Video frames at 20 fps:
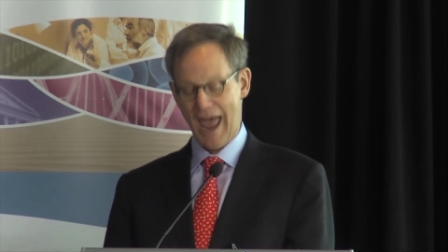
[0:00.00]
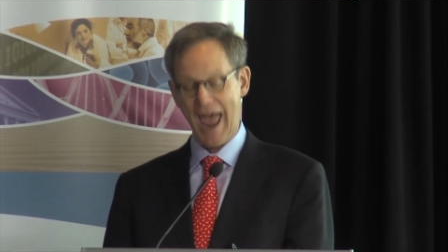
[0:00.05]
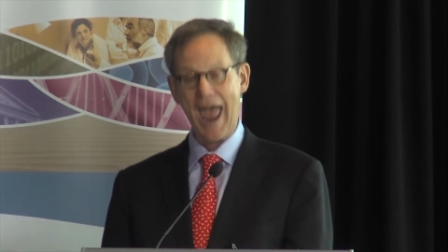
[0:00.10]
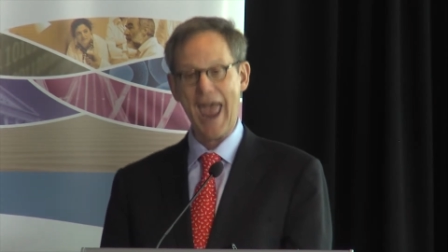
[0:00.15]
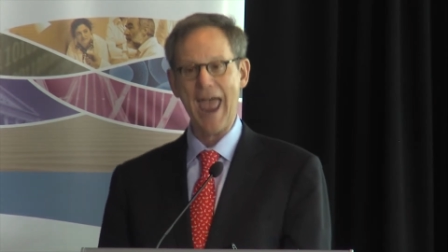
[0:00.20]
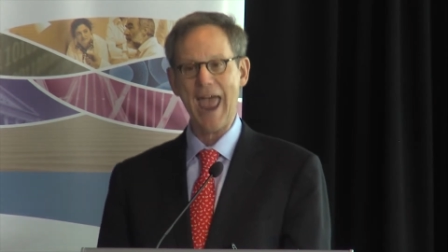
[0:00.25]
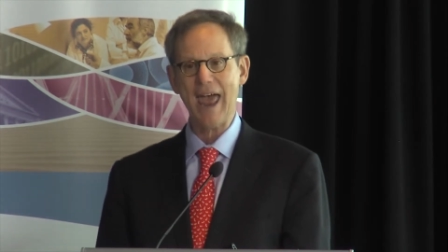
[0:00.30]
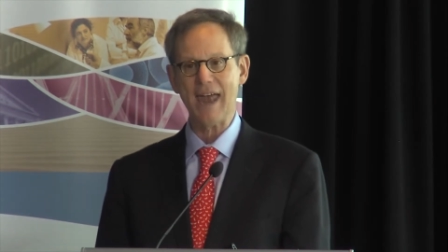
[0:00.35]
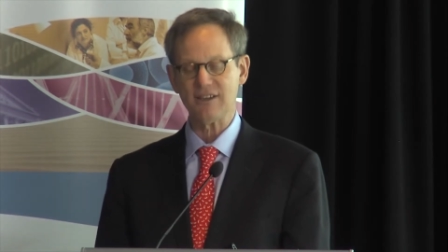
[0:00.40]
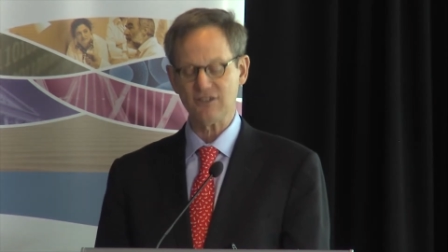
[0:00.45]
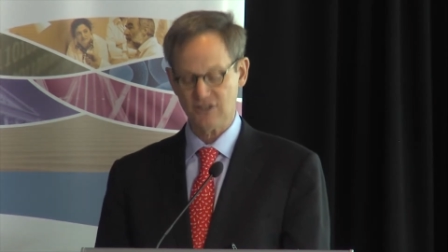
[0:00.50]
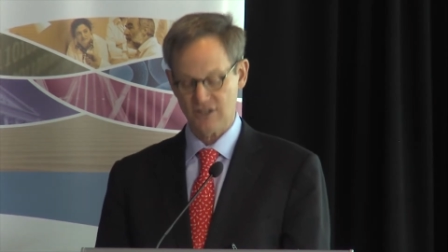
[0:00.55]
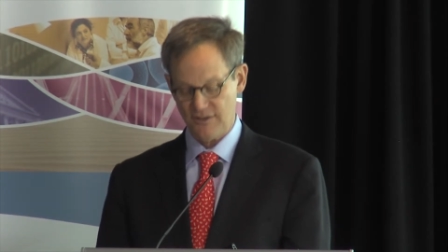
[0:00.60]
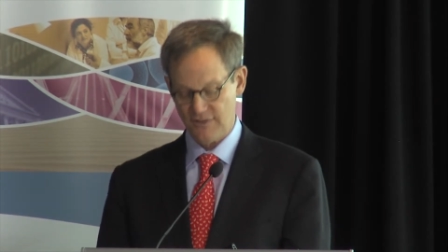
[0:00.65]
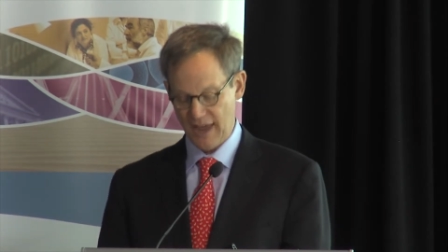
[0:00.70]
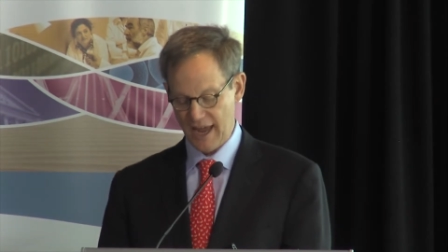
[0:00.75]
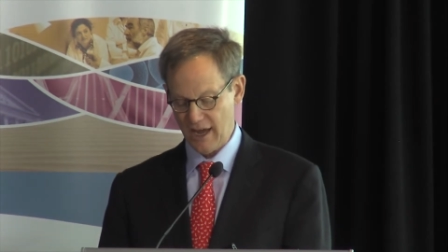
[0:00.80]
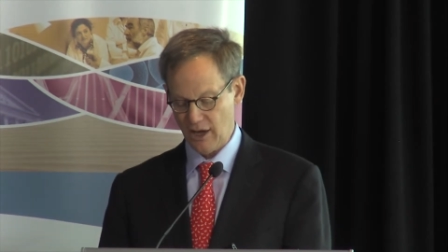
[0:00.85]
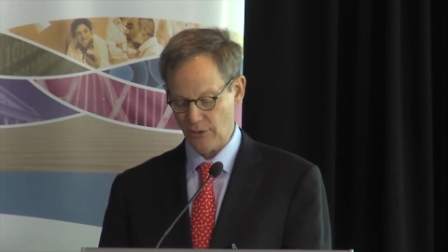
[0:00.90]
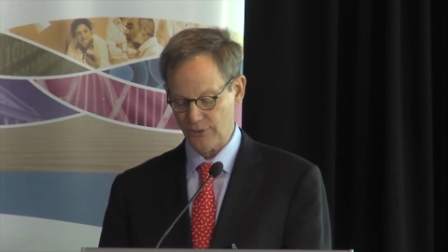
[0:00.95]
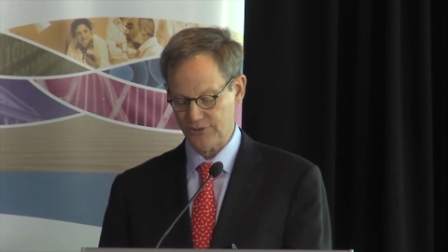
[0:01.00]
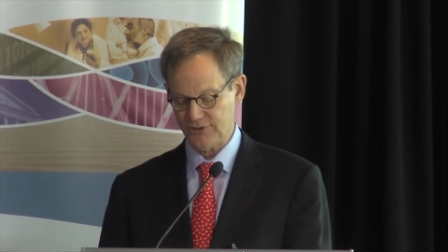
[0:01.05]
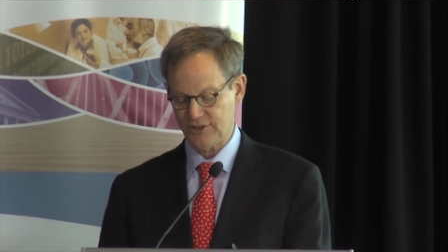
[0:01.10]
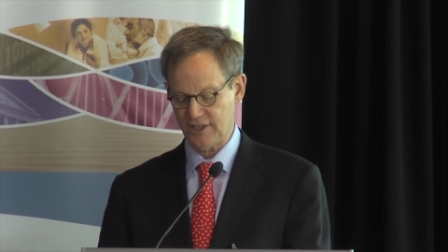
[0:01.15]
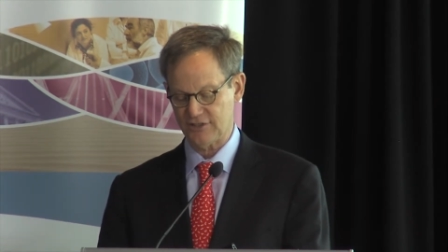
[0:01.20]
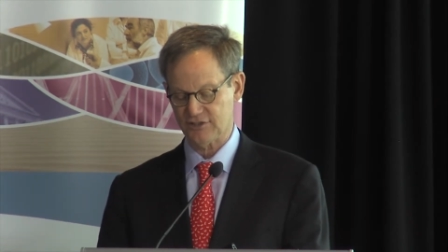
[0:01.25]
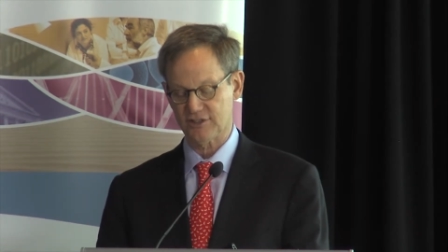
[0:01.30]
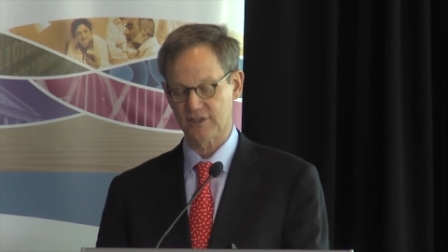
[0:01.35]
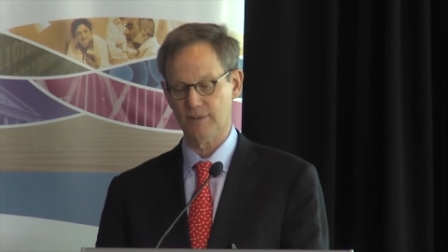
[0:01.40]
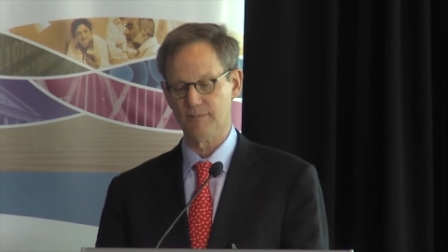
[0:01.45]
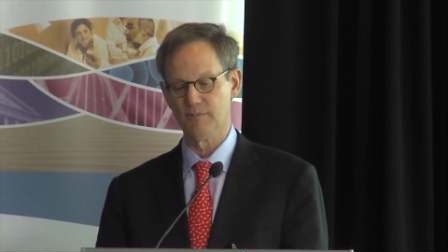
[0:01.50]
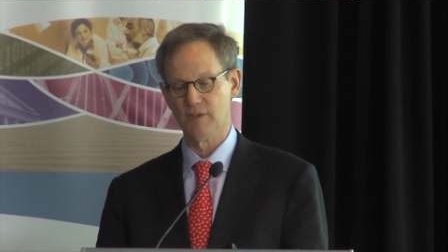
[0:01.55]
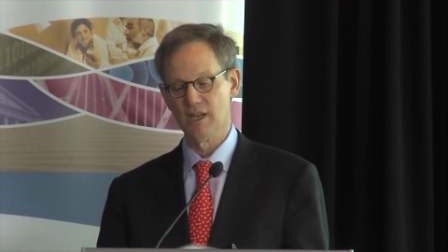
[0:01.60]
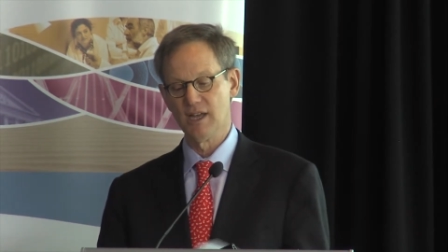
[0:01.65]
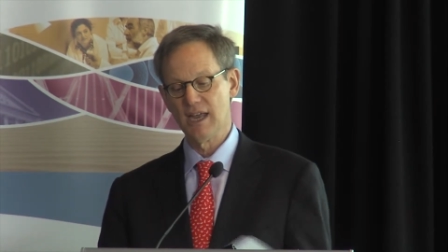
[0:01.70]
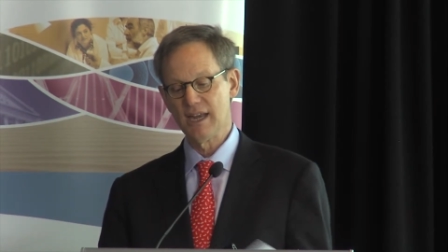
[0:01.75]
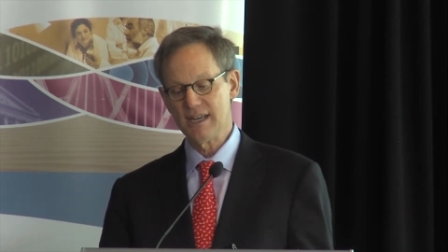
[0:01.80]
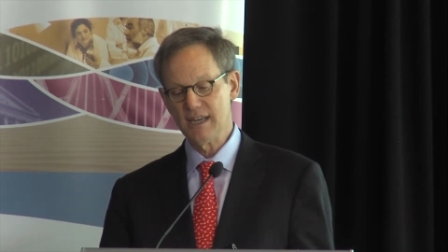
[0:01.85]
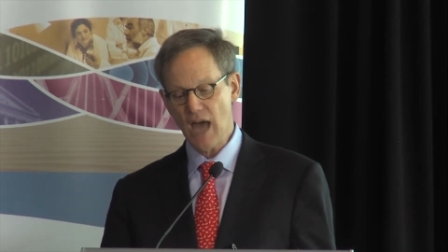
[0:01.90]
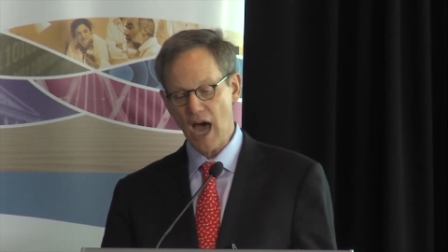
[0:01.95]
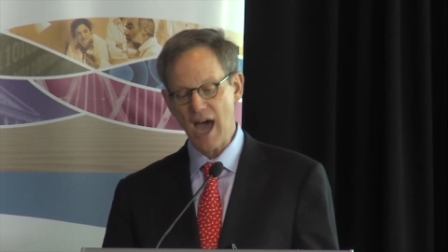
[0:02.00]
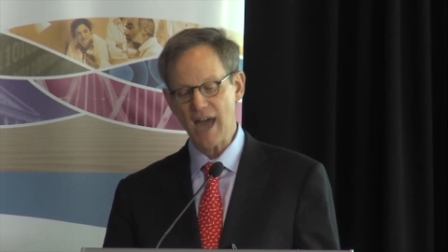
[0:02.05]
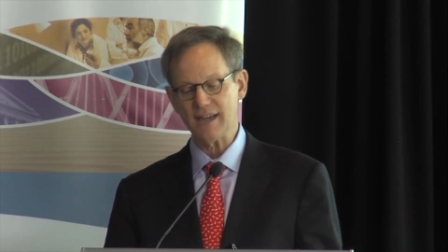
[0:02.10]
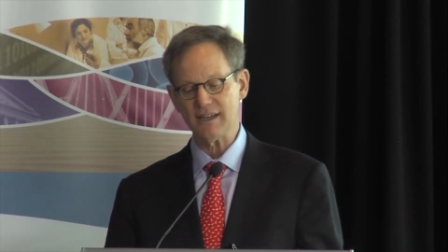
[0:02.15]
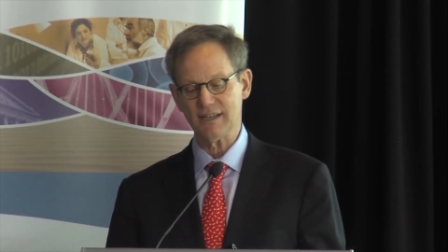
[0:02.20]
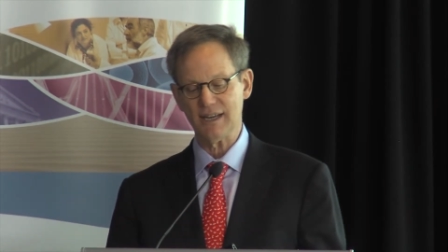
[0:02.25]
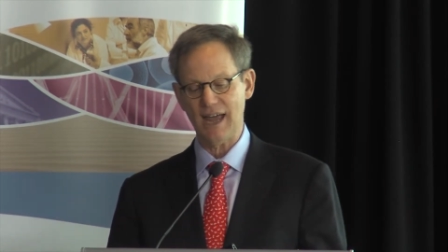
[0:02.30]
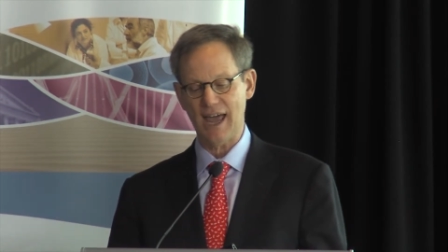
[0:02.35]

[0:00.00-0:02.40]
and to the health system, not,